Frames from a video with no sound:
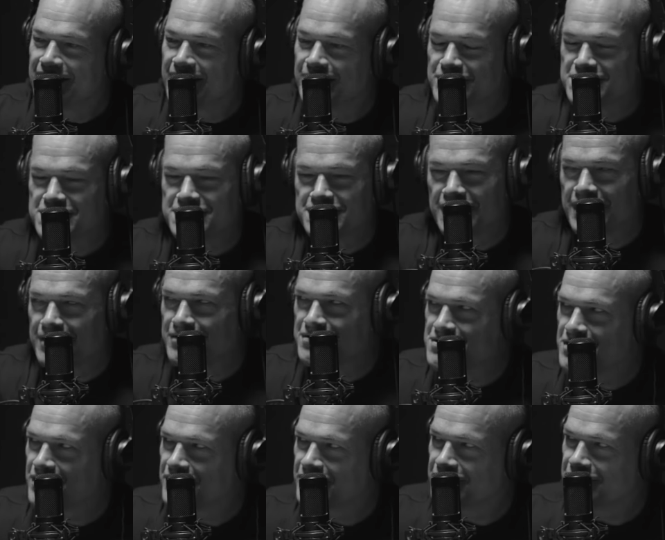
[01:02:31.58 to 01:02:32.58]
I
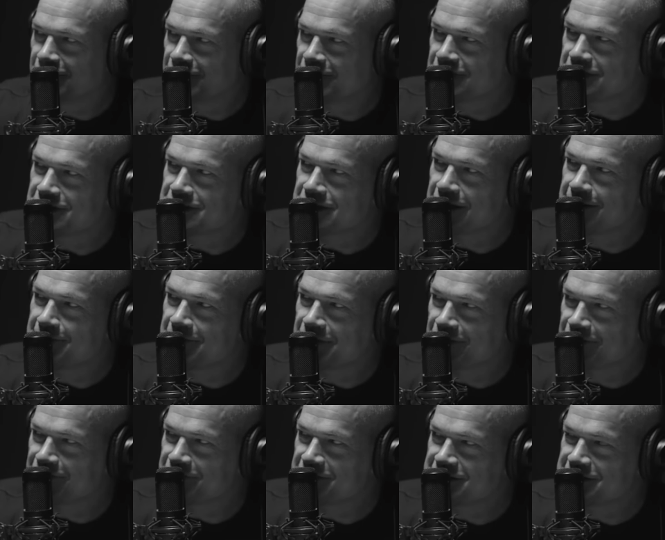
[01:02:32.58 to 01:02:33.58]
was on a little assignment
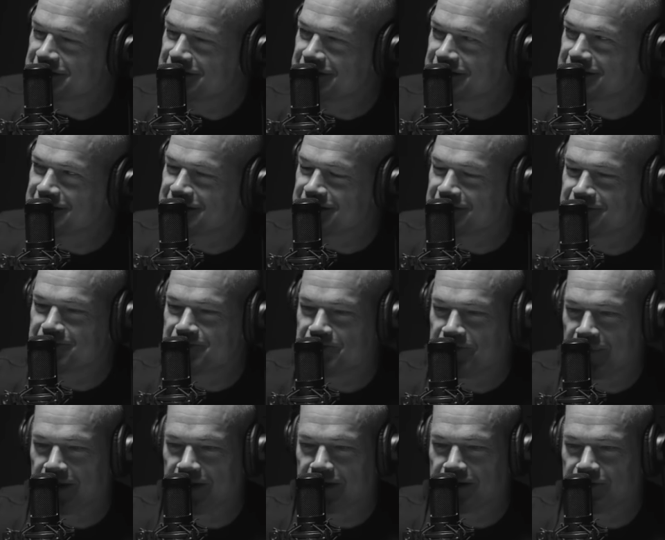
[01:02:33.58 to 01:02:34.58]
overseas, and
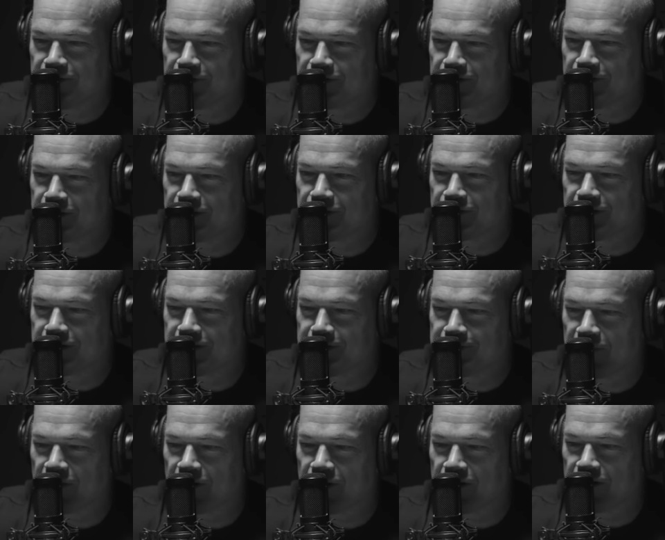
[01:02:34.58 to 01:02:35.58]
we were in a
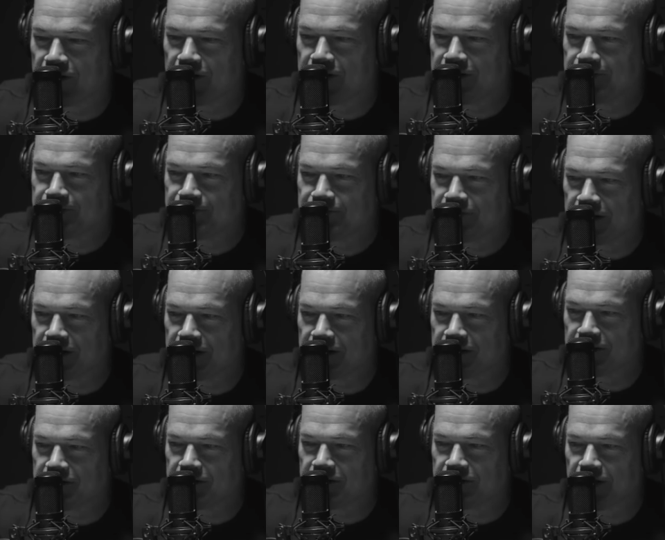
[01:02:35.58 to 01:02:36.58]
bar,
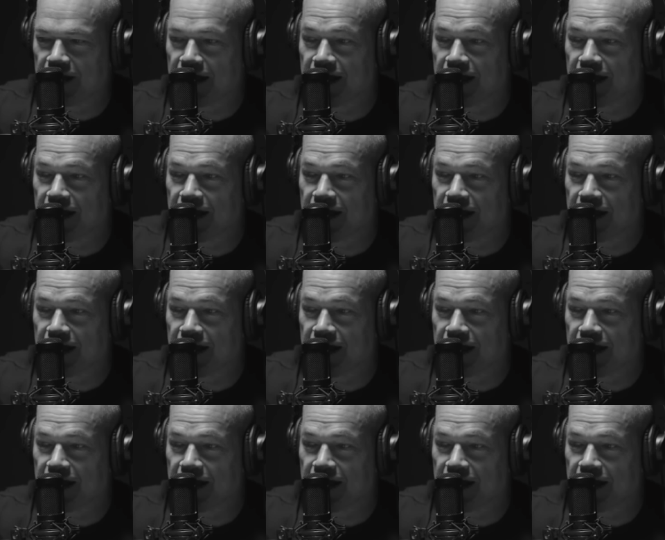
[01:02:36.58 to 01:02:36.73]
and they